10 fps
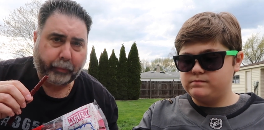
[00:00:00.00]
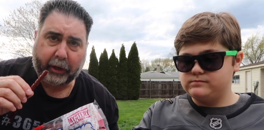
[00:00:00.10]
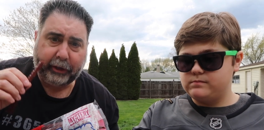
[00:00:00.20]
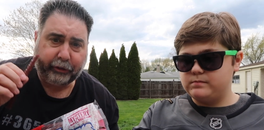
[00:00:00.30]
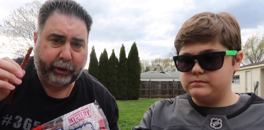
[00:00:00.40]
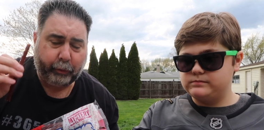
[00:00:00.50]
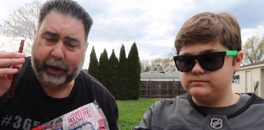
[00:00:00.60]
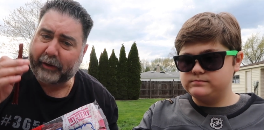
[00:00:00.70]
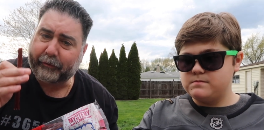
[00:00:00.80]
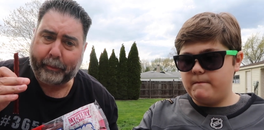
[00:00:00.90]
Speaker 1: Initially,
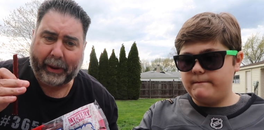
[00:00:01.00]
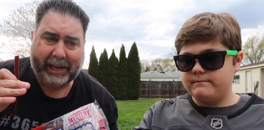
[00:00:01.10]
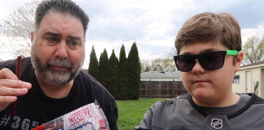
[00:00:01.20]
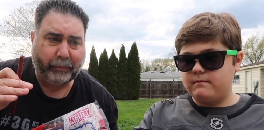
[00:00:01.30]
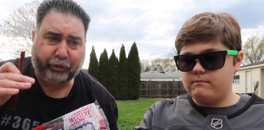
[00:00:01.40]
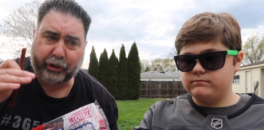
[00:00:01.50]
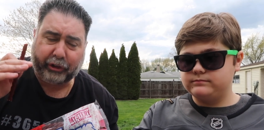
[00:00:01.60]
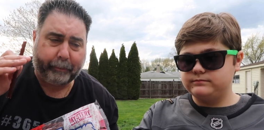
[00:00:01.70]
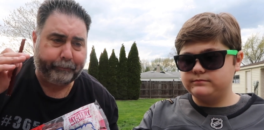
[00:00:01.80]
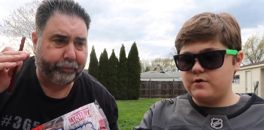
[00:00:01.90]
right off the bat, it's
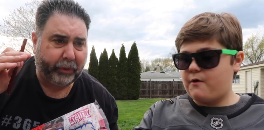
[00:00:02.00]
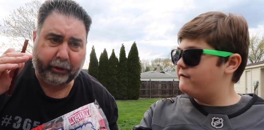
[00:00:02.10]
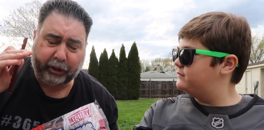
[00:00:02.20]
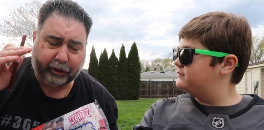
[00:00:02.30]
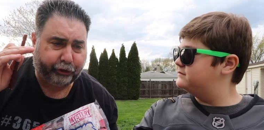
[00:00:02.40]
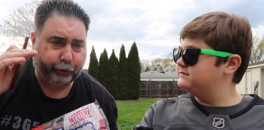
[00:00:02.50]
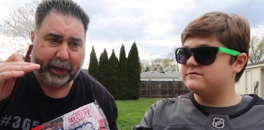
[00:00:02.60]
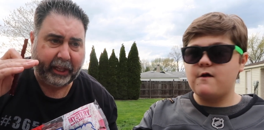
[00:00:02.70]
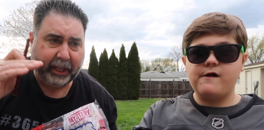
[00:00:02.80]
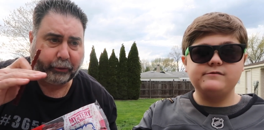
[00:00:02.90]
just a
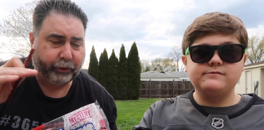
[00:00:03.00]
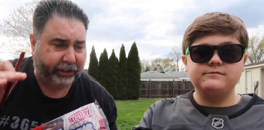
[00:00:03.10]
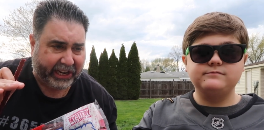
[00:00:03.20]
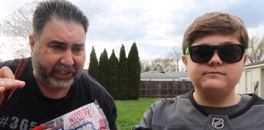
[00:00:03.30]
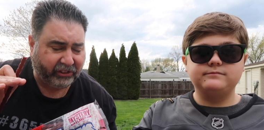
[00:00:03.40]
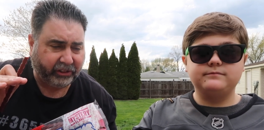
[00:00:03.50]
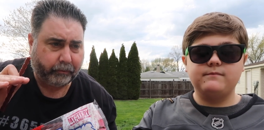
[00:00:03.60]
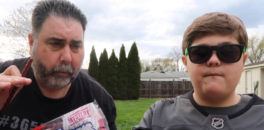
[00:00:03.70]
straight licorice taste.